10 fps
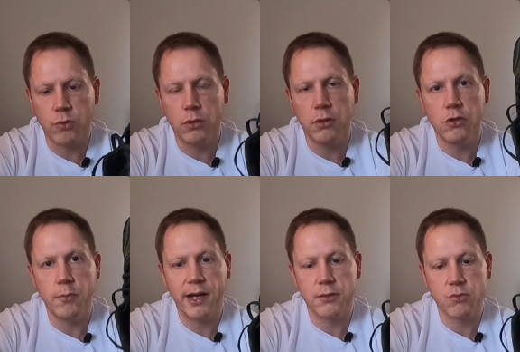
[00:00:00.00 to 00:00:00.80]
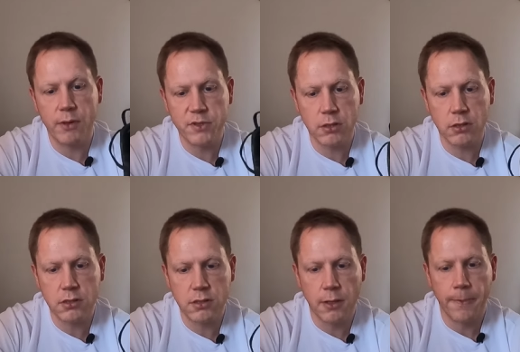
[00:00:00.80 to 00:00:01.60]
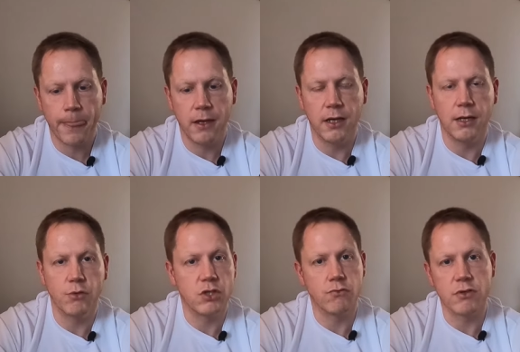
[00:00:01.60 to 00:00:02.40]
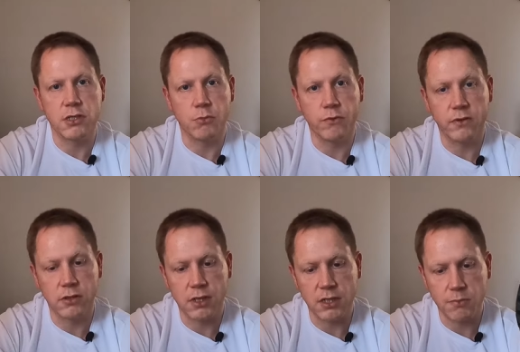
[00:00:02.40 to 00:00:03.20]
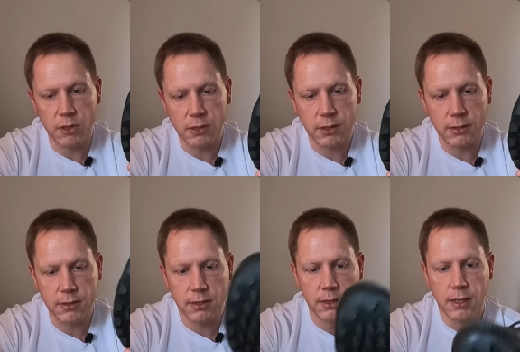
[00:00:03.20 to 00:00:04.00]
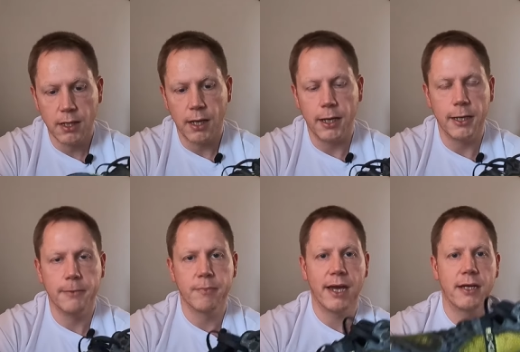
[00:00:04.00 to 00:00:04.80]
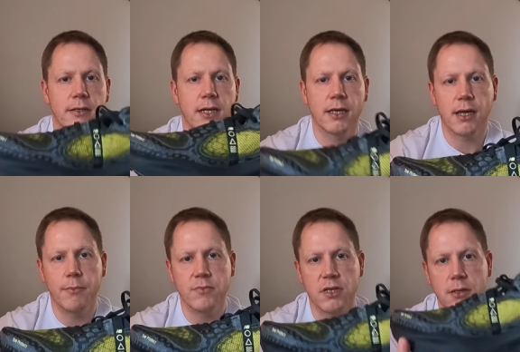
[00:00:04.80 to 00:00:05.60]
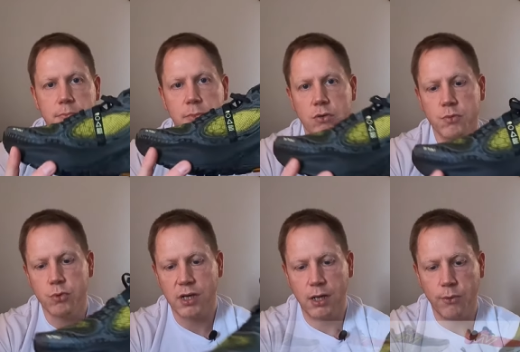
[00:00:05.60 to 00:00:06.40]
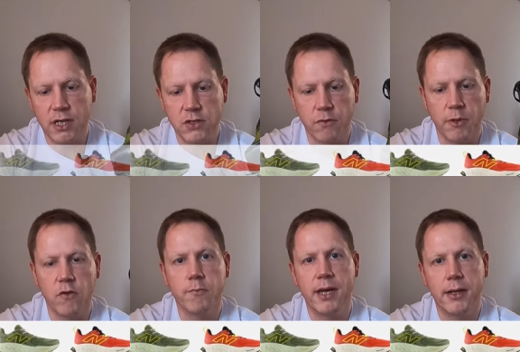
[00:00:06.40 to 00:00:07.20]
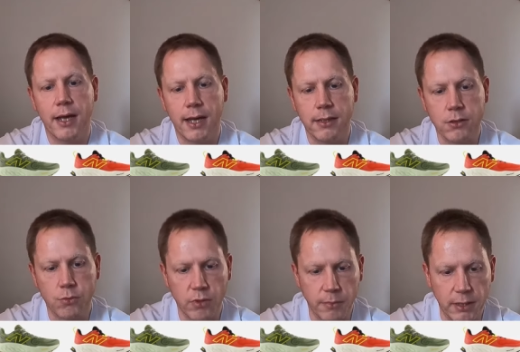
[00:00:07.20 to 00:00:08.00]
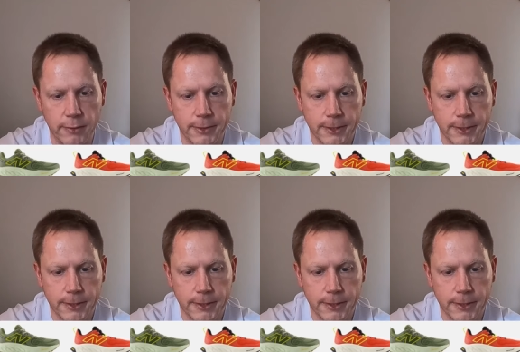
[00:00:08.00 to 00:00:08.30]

uh, New Balance website, uh, which is reasonable for today's market, um, and it comes in multiple colorways for both men and women.